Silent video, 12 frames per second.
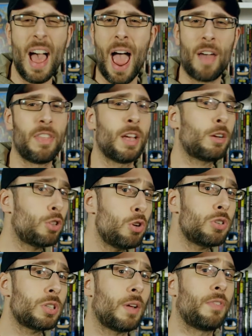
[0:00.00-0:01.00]
and the
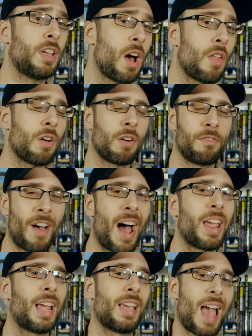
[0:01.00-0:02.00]
inclusion of the other
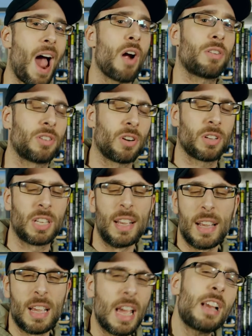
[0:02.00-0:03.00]
Valiant characters,
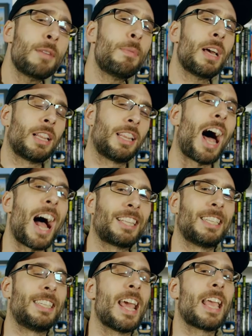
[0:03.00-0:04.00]
it can be a lot
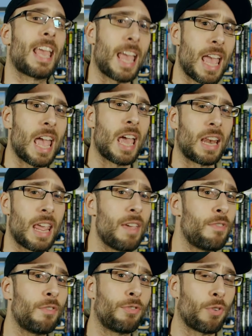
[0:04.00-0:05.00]
to take in,
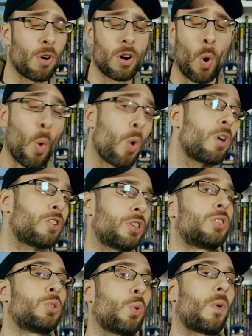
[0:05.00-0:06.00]
even for an
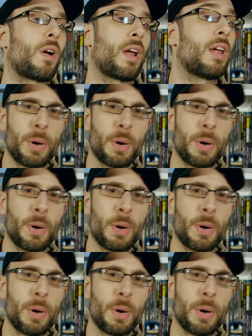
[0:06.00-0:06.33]
origin story.